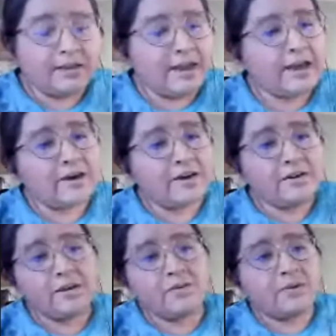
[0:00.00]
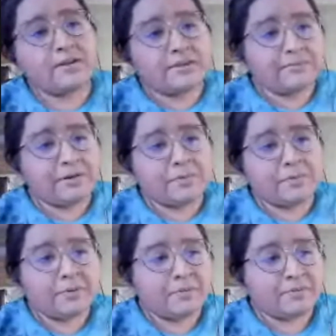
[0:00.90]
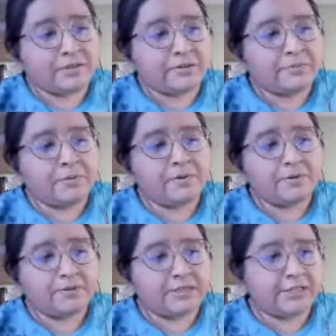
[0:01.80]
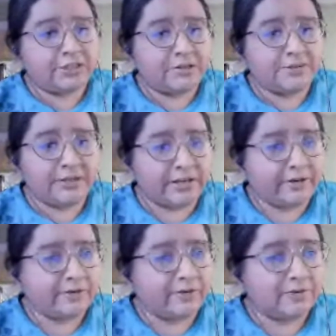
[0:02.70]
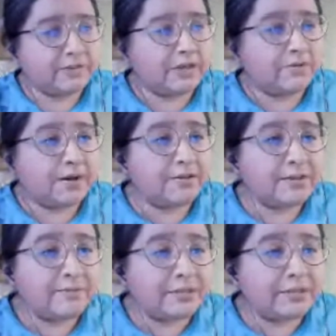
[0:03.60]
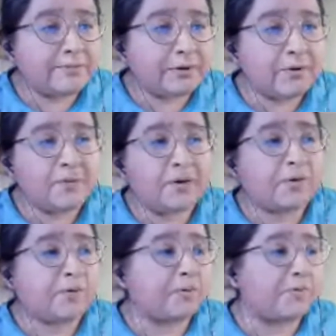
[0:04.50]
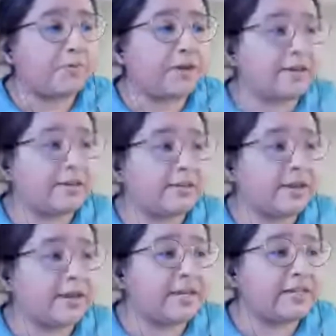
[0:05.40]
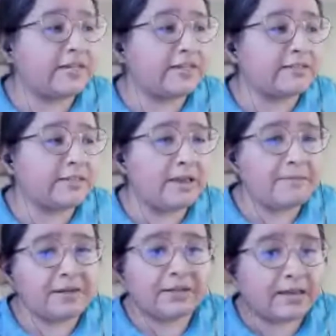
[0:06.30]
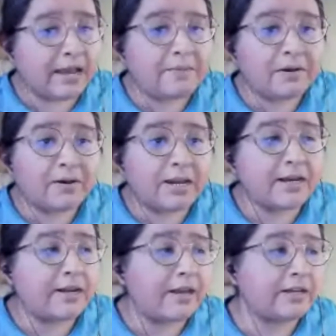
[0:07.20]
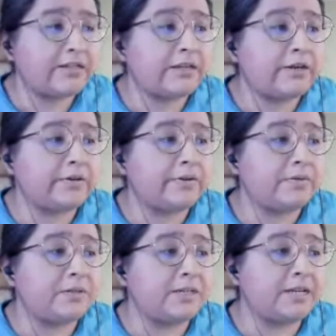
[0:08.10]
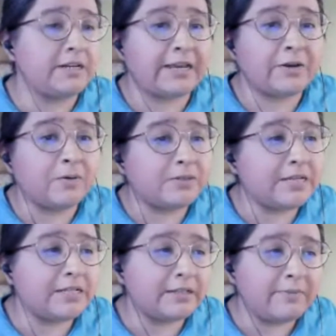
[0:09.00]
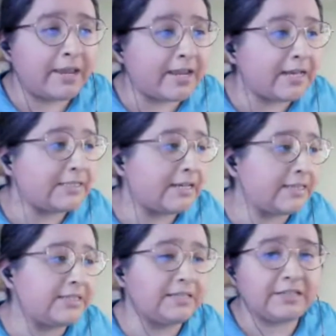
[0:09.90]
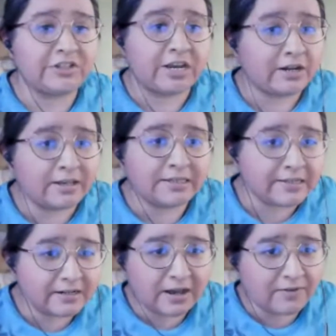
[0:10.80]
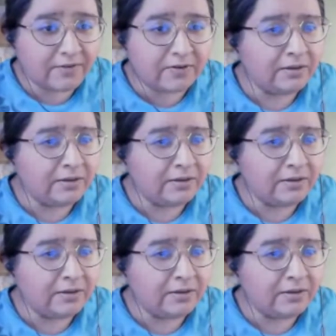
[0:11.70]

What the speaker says: how do you want them to promote this show to you? Do you want them to promote with, like, just them in a library and not, in, like, holding some hands like this is a Jane Austen novel?